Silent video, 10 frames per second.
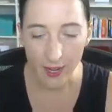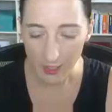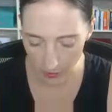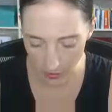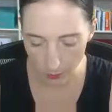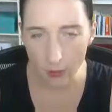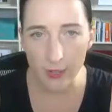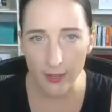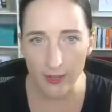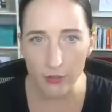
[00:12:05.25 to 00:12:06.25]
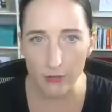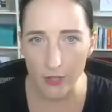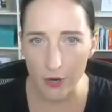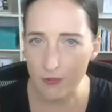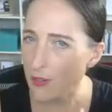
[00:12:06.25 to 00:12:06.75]
Actually, you probably can do
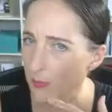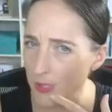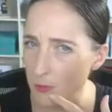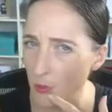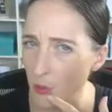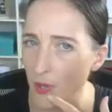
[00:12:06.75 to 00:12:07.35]
video. I've never explored